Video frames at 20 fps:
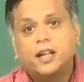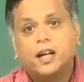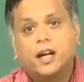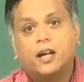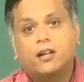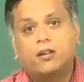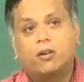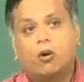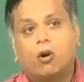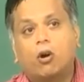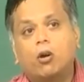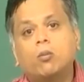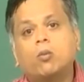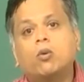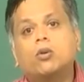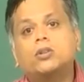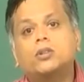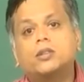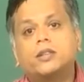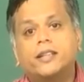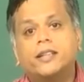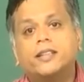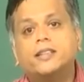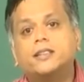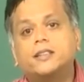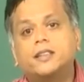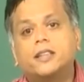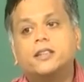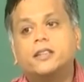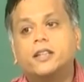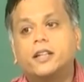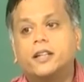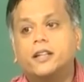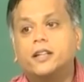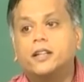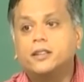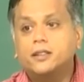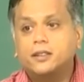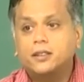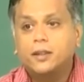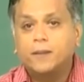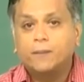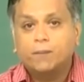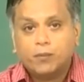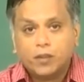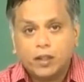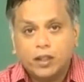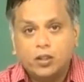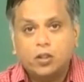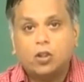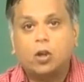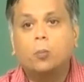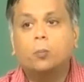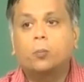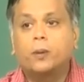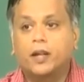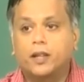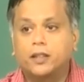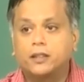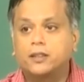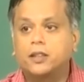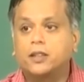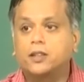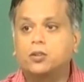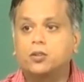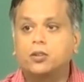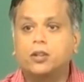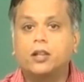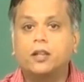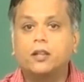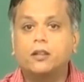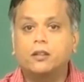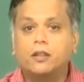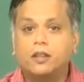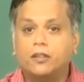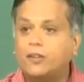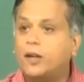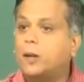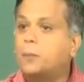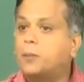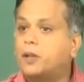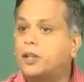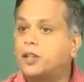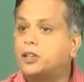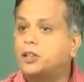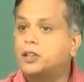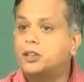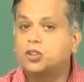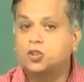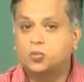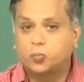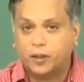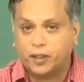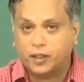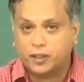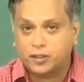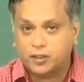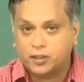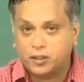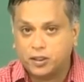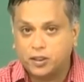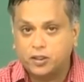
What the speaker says: are almost instantaneous in comparison to the evaporation speeds,